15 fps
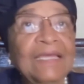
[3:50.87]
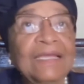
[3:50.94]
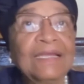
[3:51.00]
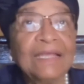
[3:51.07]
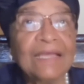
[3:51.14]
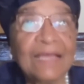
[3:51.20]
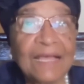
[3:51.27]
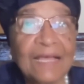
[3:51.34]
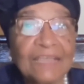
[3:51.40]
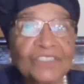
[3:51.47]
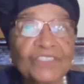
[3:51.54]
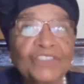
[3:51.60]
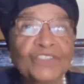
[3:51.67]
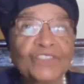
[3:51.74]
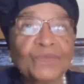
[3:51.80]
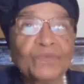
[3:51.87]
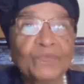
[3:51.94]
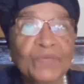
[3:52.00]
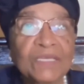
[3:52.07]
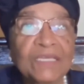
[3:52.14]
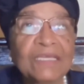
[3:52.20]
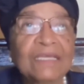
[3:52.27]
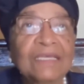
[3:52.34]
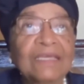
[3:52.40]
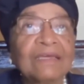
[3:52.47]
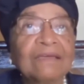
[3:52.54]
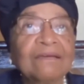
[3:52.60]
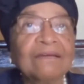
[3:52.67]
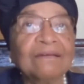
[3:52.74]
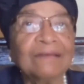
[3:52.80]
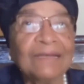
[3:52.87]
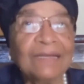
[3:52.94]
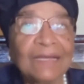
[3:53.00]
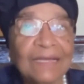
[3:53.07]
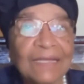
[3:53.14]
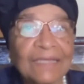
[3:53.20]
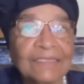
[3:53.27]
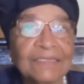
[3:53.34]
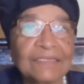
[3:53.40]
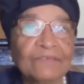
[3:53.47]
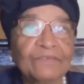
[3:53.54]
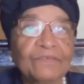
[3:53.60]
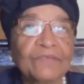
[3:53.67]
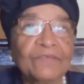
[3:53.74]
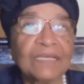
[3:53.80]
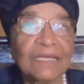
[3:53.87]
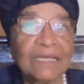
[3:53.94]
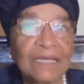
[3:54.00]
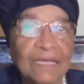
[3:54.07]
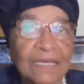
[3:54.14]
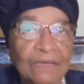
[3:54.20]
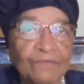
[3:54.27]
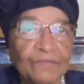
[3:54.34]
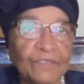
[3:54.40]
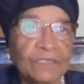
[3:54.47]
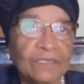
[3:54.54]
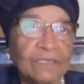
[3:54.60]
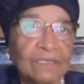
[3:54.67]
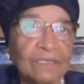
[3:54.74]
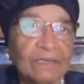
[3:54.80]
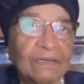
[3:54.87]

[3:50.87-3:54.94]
it has to be a collective effort.